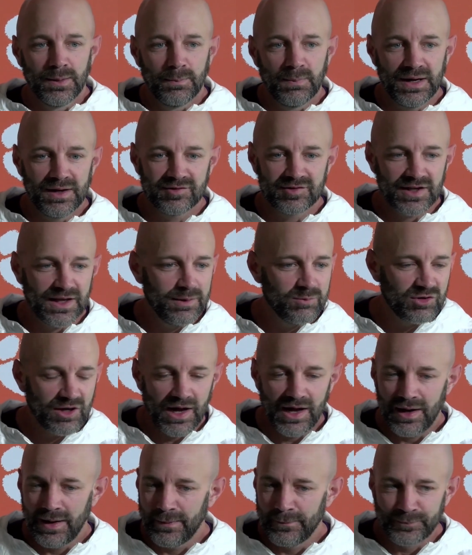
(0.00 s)
But at the same
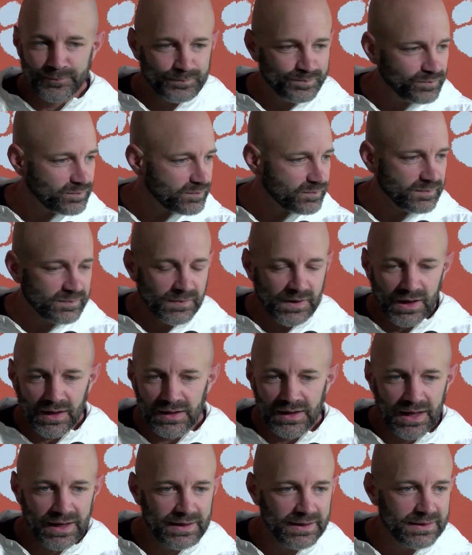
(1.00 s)
time,
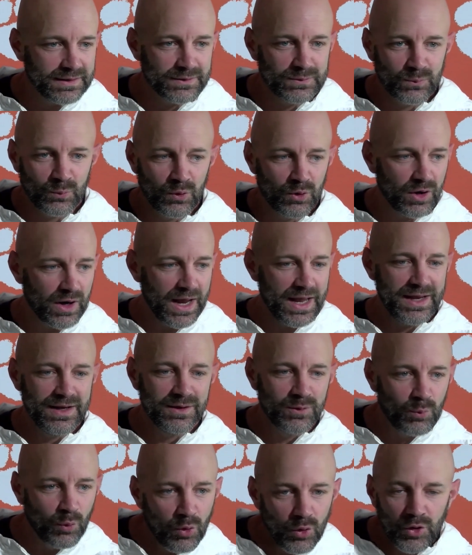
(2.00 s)
like, we're
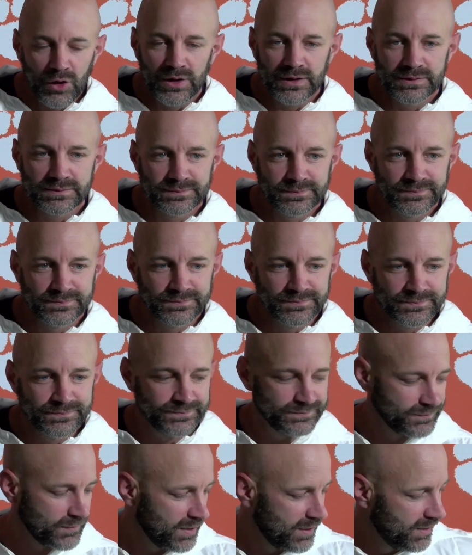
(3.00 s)
eight and one.
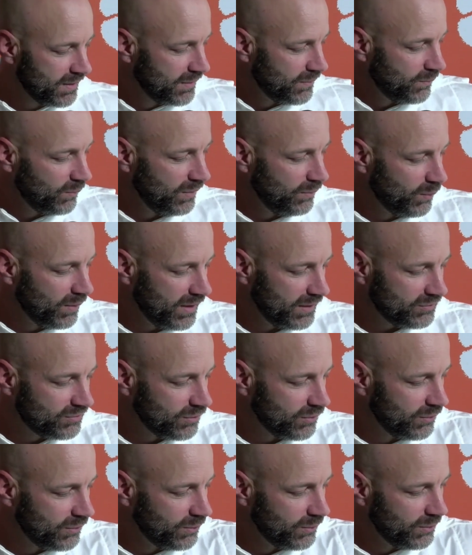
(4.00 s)
We went
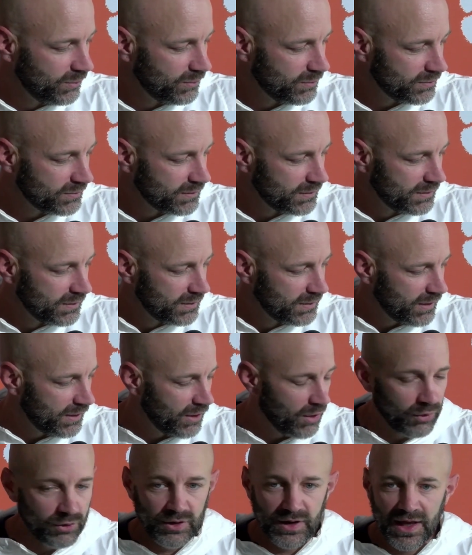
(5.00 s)
to a
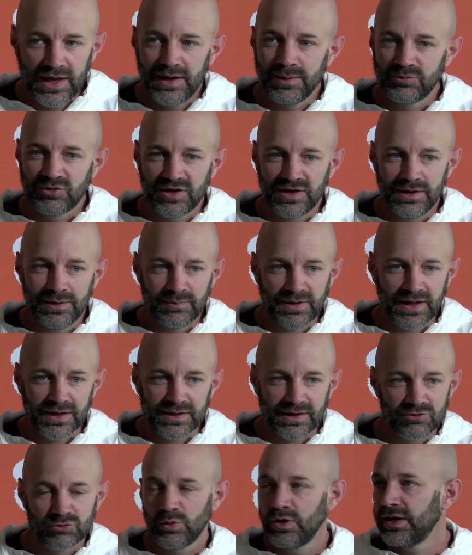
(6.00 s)
Notre Dame team
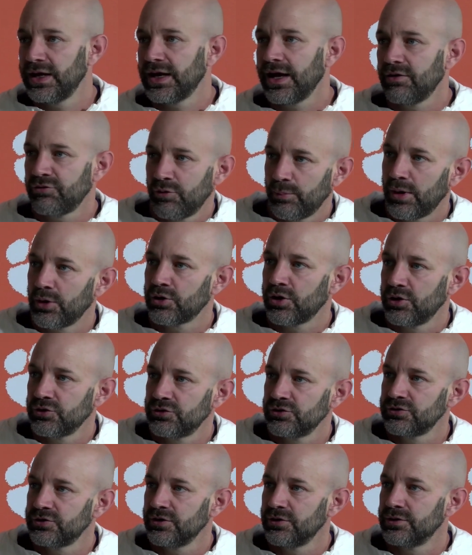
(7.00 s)
that, guess what, they got football
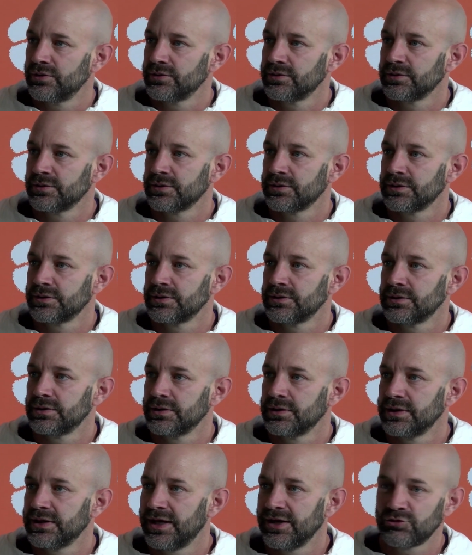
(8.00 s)
coaches, too.
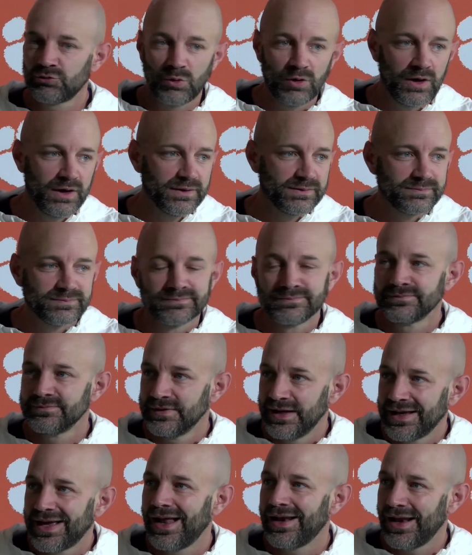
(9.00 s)
And guess what,
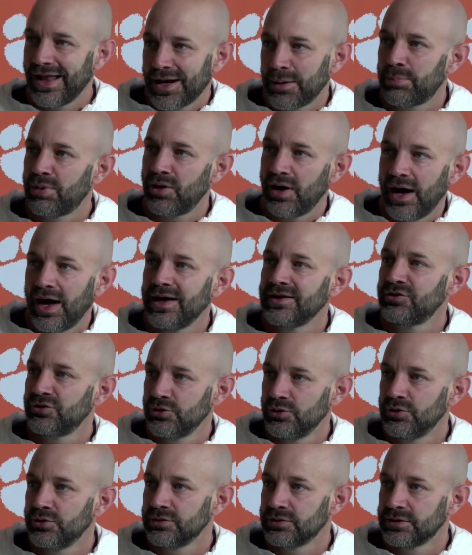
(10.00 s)
they got a lot of pride,
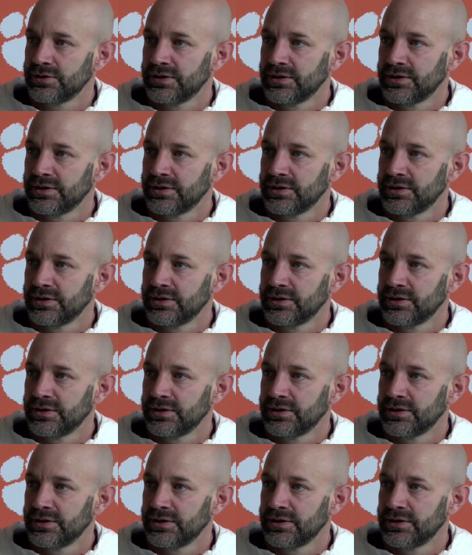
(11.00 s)
too.